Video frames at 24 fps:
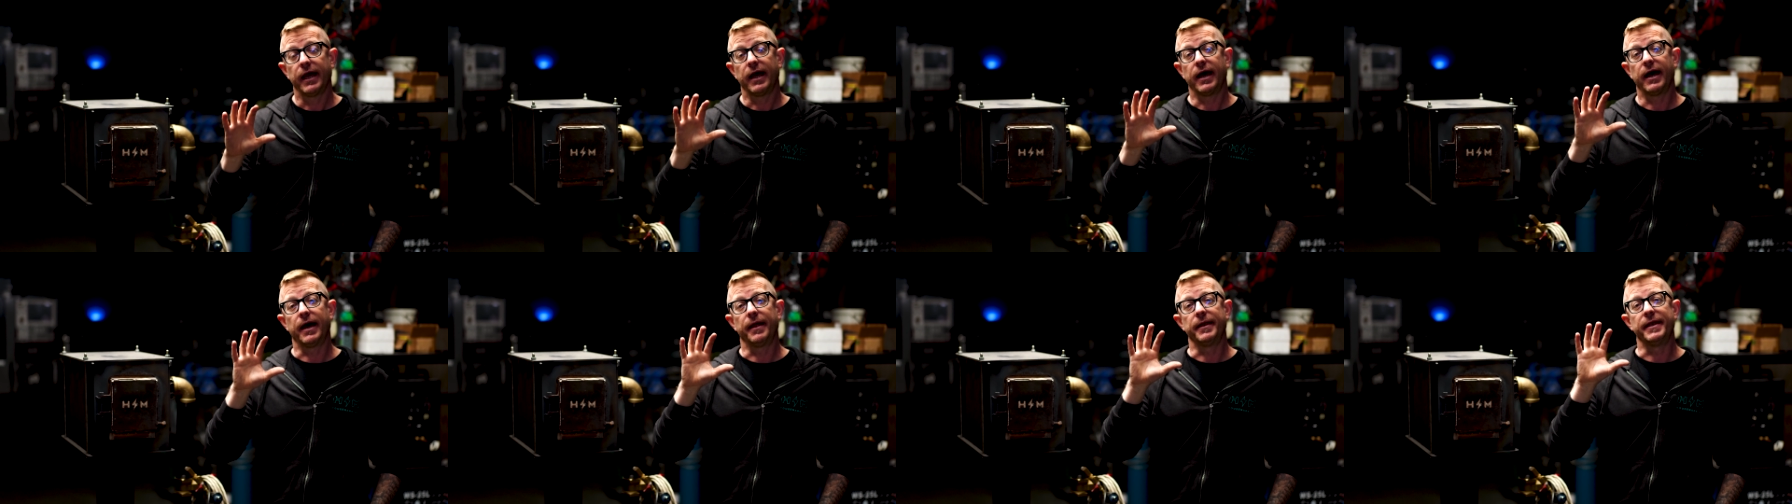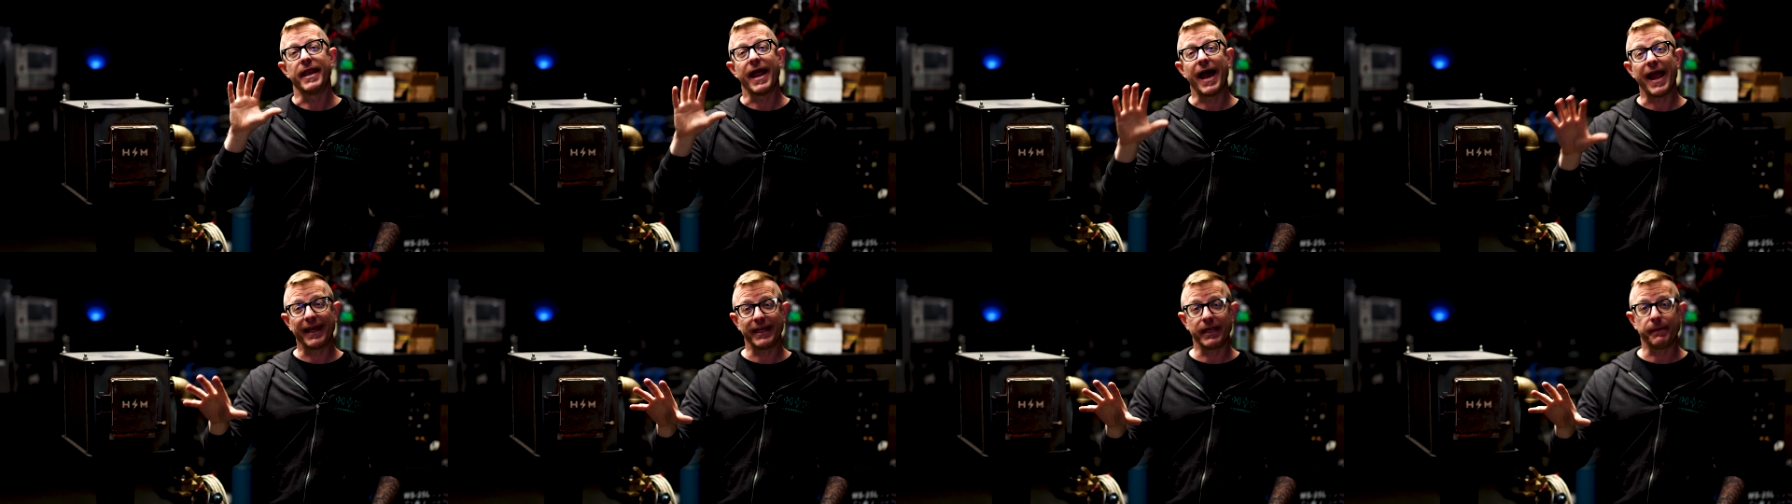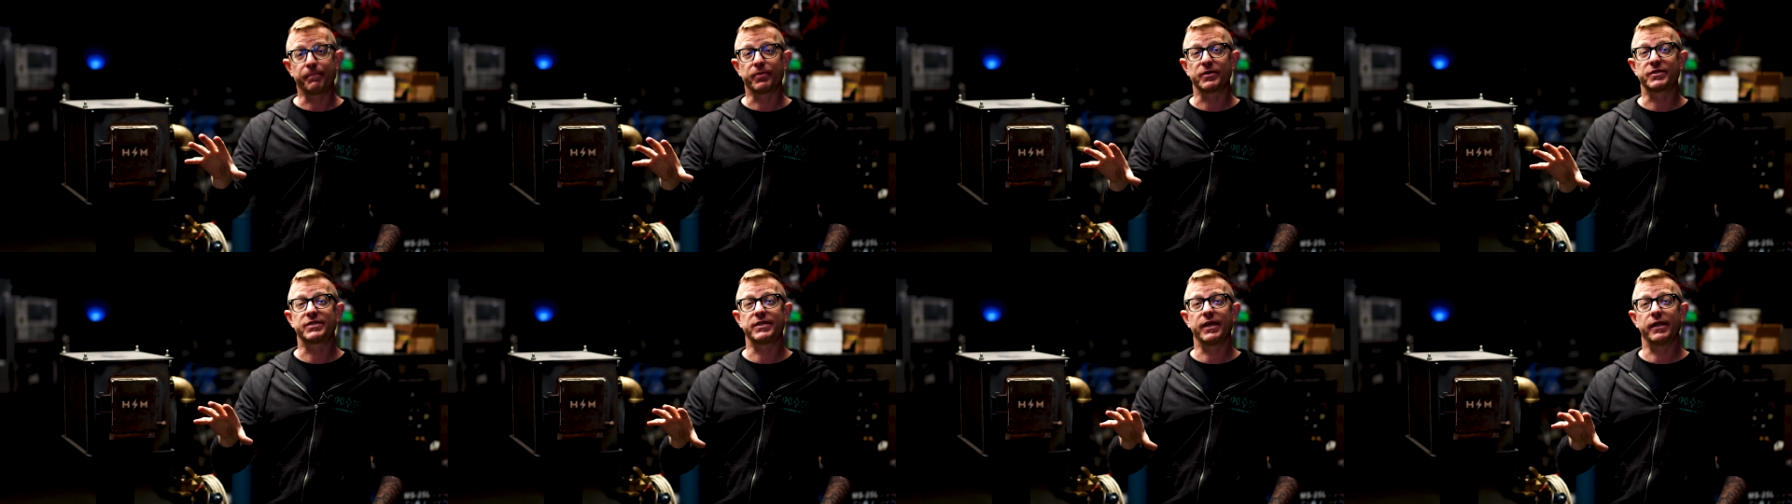
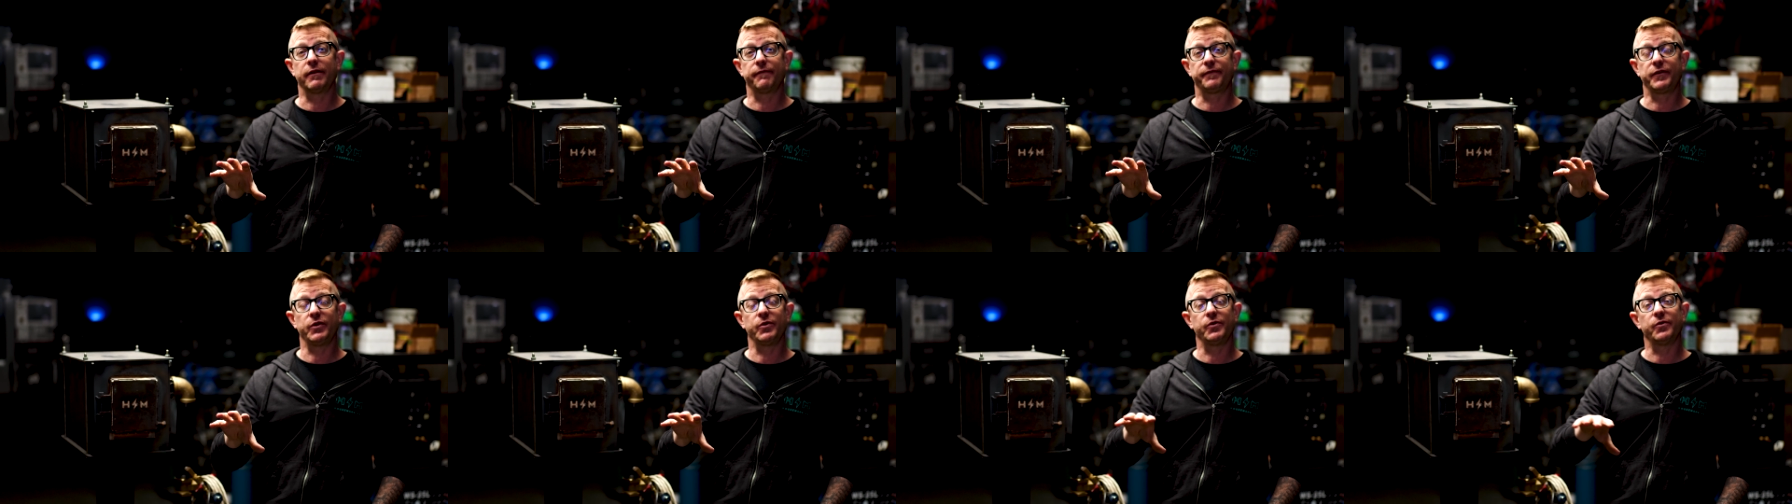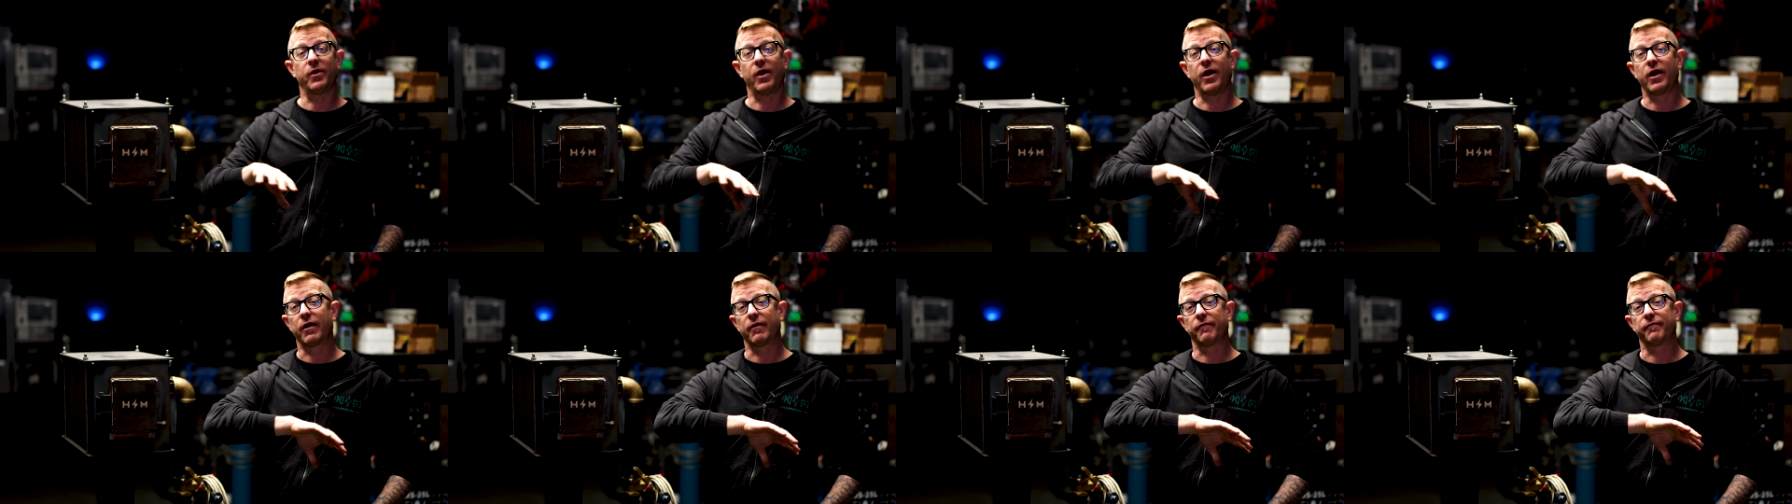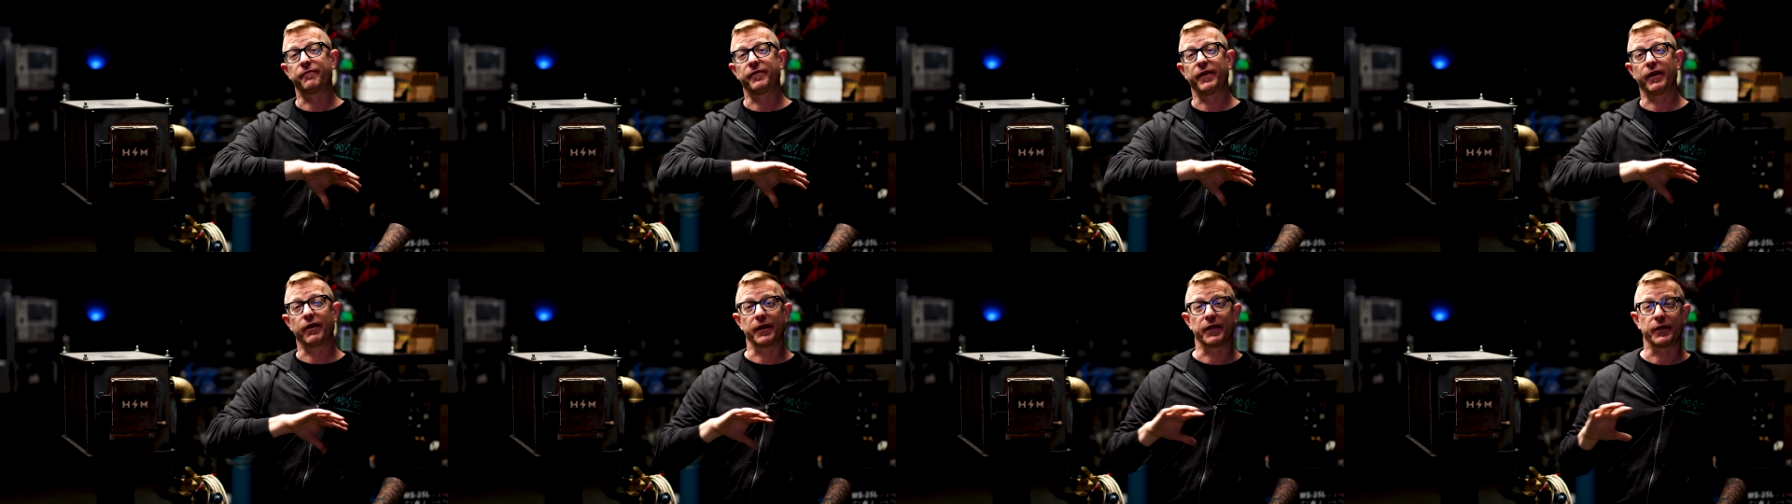90% uh, of you are
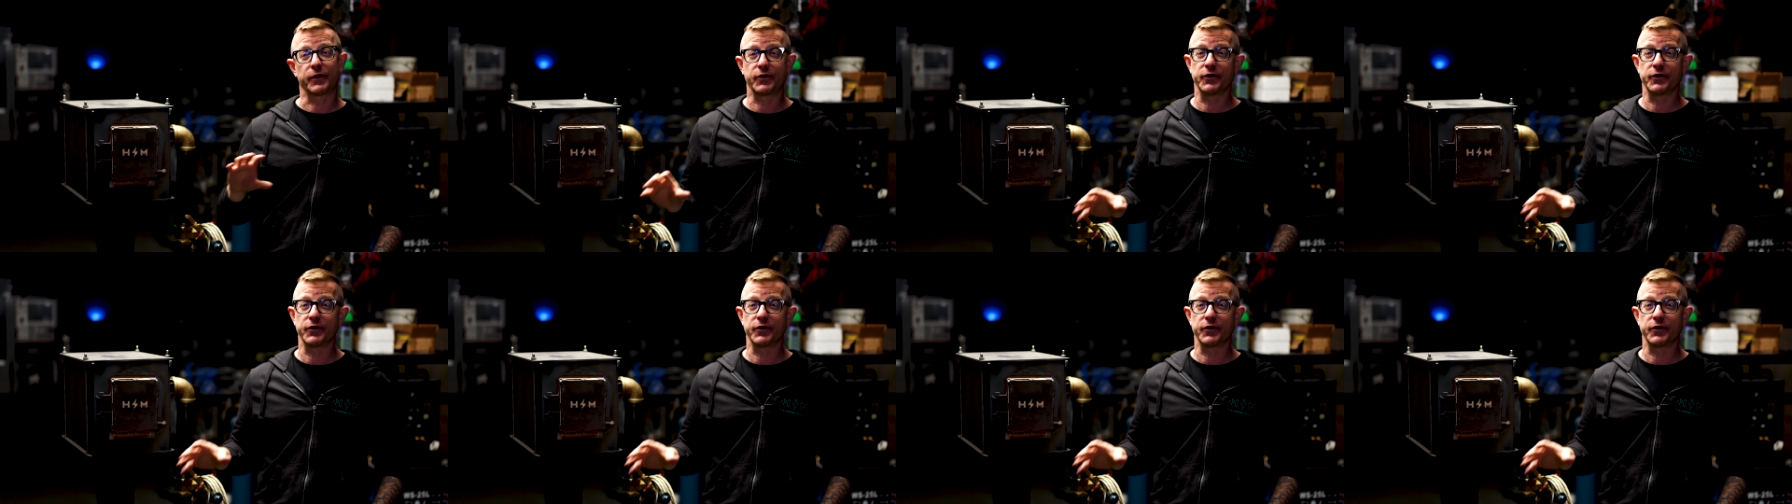very